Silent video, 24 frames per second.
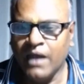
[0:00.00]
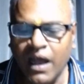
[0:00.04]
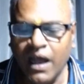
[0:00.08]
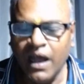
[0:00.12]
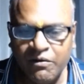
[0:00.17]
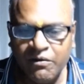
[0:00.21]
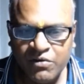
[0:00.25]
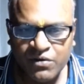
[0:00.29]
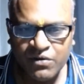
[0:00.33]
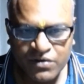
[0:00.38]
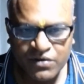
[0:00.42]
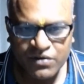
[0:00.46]

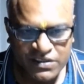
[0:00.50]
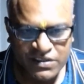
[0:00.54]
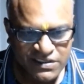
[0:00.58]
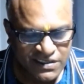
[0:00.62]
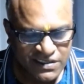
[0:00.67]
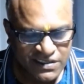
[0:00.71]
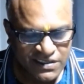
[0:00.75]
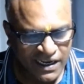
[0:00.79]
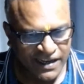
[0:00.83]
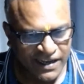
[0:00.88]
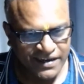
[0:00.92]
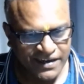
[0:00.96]
have you got
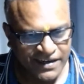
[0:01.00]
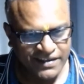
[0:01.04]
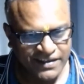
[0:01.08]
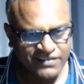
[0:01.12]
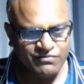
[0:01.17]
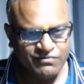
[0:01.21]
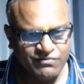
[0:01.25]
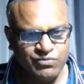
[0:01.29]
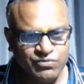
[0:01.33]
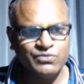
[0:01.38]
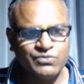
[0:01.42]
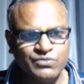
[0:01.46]
Chinese
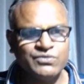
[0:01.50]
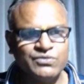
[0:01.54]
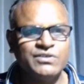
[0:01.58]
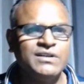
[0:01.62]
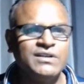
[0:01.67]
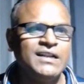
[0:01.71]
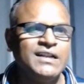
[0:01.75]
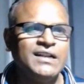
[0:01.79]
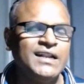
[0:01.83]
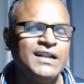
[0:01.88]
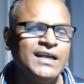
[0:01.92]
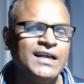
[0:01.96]
food?
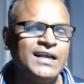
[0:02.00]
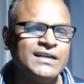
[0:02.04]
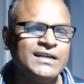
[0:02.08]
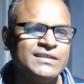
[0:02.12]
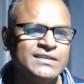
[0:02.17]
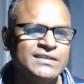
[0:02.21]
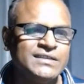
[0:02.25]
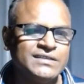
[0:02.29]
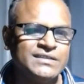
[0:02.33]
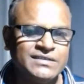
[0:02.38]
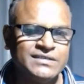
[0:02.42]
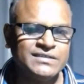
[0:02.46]
Like
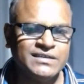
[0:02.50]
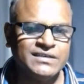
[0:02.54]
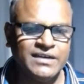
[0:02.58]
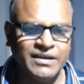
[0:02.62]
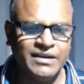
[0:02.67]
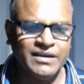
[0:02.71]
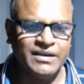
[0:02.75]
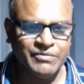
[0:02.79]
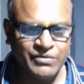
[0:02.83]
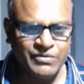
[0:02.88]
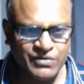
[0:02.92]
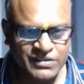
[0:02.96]
this.
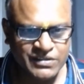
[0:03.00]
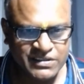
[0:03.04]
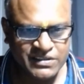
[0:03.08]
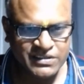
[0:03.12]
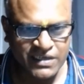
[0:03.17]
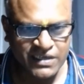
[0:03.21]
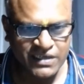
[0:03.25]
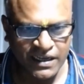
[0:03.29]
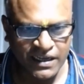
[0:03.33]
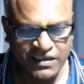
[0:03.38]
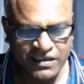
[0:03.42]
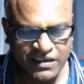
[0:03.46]
Have you got
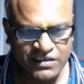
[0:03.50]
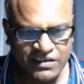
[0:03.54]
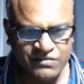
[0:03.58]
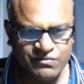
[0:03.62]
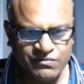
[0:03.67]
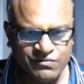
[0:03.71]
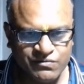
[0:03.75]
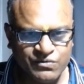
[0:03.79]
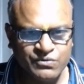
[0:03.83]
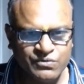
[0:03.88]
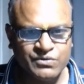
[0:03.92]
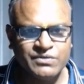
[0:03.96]
Chinese
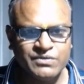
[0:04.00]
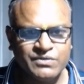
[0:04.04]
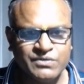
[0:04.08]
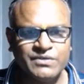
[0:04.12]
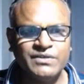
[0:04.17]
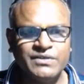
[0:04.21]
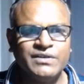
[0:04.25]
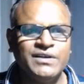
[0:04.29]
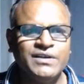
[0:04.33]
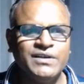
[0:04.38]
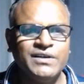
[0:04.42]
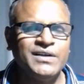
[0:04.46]
food?
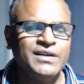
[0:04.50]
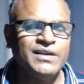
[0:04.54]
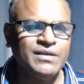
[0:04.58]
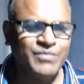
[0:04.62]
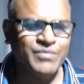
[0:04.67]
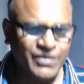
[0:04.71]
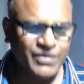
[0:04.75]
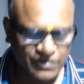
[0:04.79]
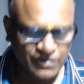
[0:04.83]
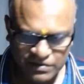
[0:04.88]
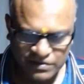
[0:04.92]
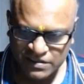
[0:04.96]

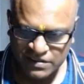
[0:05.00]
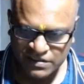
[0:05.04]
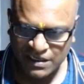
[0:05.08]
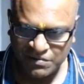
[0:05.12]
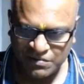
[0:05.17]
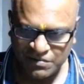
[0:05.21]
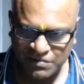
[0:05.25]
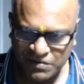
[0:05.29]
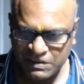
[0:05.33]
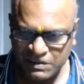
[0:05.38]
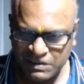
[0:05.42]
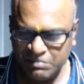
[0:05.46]
Because
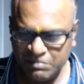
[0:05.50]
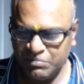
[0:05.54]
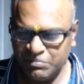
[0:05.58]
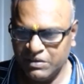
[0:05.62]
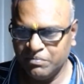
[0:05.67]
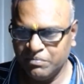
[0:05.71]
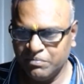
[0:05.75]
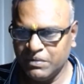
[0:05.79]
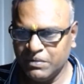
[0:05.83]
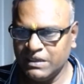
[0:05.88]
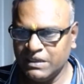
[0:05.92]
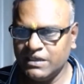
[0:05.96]
some of the
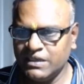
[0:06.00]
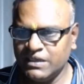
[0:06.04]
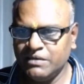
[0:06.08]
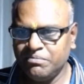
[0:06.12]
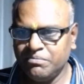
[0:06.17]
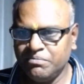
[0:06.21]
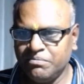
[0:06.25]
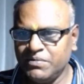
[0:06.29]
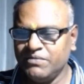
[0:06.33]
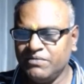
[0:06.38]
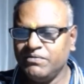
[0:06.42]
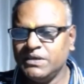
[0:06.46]
people, they
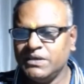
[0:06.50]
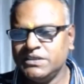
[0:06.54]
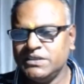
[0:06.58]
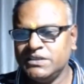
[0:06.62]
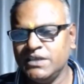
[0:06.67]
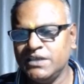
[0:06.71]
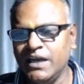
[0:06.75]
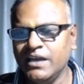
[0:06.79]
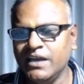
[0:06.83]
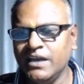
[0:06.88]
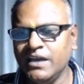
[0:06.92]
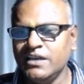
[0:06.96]
prefer
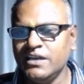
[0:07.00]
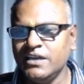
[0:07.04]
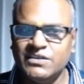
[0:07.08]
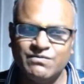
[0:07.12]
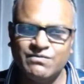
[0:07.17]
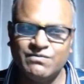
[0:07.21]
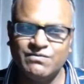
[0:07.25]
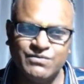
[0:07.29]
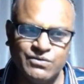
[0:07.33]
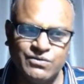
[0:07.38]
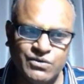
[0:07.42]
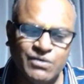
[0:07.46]
Chinese
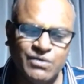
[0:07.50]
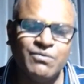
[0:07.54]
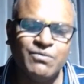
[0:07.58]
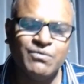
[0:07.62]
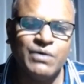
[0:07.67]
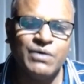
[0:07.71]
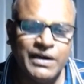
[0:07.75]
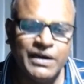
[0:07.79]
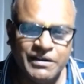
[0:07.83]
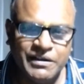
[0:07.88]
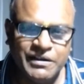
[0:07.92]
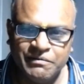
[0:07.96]
food or
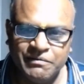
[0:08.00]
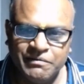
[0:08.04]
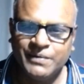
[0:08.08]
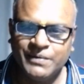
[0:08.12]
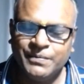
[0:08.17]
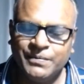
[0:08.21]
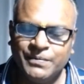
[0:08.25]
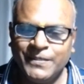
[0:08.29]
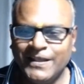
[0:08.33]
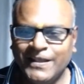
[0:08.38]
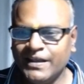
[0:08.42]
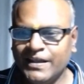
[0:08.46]
whatever.
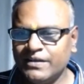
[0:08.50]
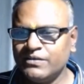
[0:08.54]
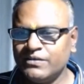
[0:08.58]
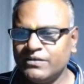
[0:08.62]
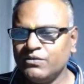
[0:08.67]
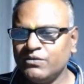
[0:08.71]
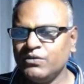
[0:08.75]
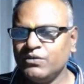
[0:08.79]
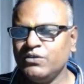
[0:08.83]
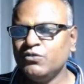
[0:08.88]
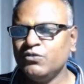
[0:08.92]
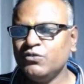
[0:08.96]

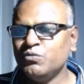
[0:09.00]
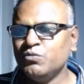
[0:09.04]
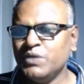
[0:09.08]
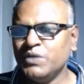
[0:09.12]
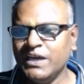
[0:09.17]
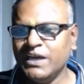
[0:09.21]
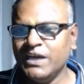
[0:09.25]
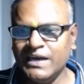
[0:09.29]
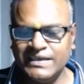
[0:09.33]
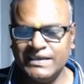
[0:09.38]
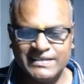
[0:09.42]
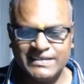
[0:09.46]
So you may
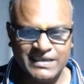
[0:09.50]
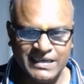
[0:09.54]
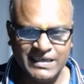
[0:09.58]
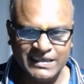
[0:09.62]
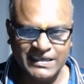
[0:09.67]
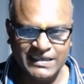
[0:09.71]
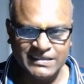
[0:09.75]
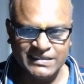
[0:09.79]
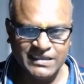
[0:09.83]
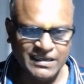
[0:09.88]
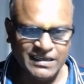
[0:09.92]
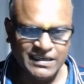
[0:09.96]
ask
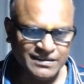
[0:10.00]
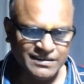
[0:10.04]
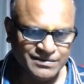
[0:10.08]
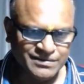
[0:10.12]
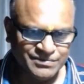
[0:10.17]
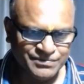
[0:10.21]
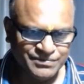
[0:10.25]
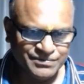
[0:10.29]
like that.